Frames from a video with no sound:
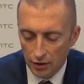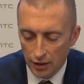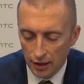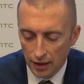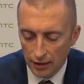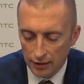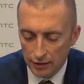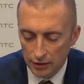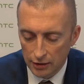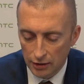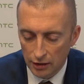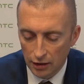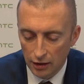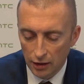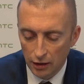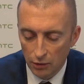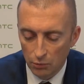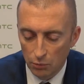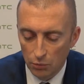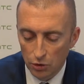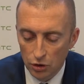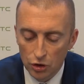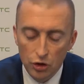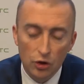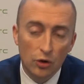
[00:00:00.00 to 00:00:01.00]
that the
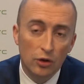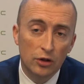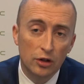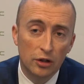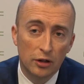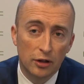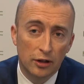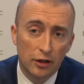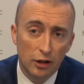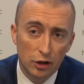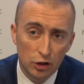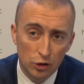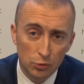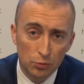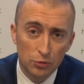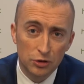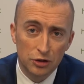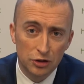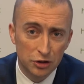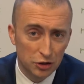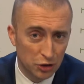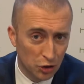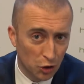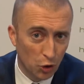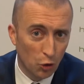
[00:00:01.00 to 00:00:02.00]
majority of the customers
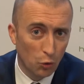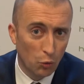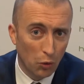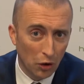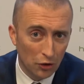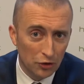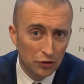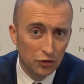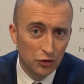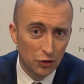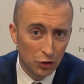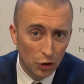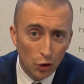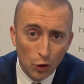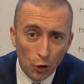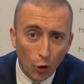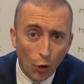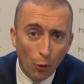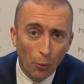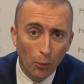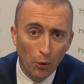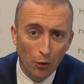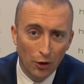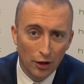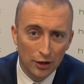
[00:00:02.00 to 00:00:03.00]
still want the
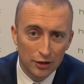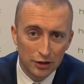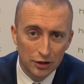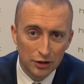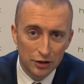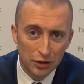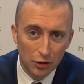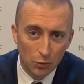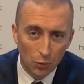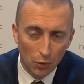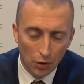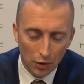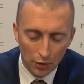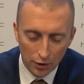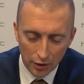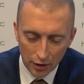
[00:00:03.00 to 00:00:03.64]
normal HTC One,